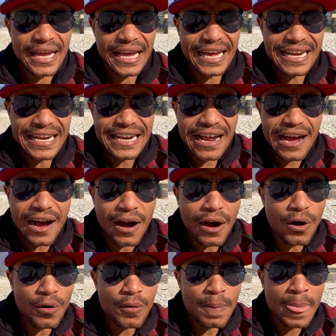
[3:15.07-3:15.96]
And
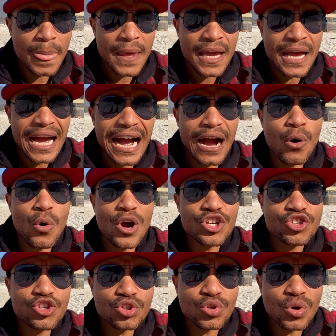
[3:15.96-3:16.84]
now I
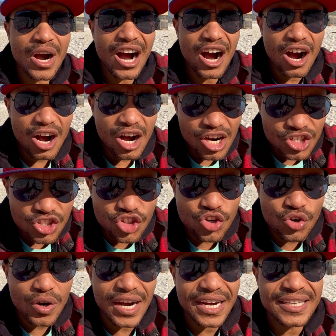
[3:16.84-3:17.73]
want you to ask
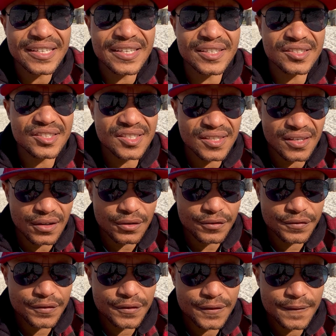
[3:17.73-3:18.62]
your ideal
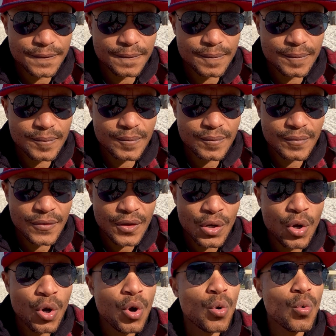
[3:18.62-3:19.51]
self,
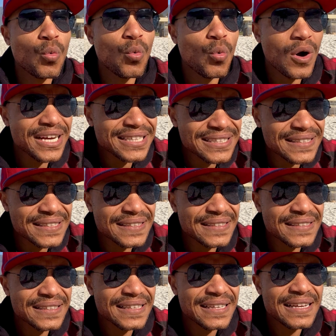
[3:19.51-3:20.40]
what
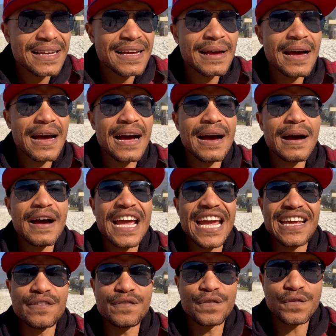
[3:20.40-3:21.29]

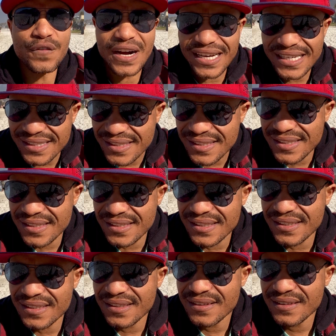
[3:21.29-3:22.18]
advice
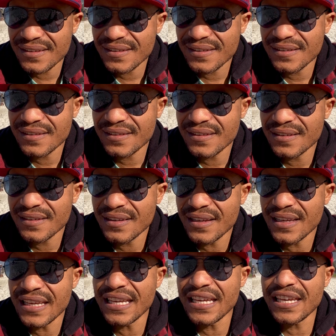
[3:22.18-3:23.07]

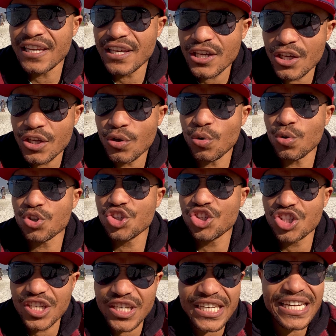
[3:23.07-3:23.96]
he or
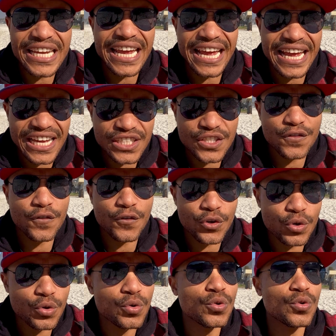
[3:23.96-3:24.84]
she has for
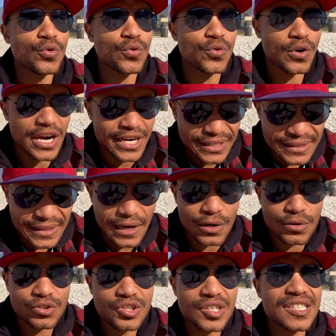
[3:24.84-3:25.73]
you right
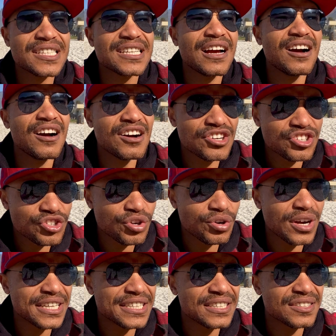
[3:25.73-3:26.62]
now. Just ask
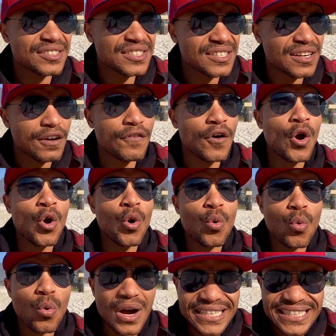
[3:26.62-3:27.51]
your ideal self,
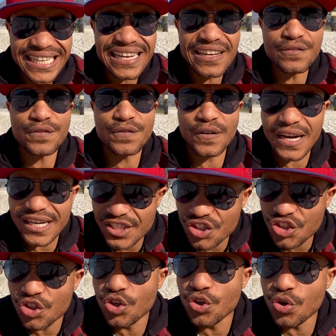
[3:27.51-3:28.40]
what
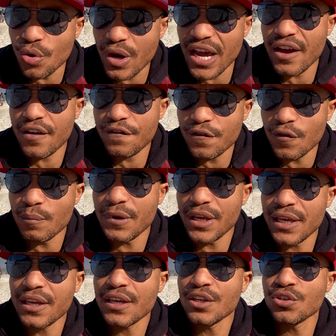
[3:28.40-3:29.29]
advice do you have for
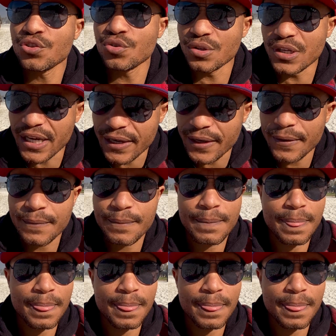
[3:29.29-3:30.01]
me today?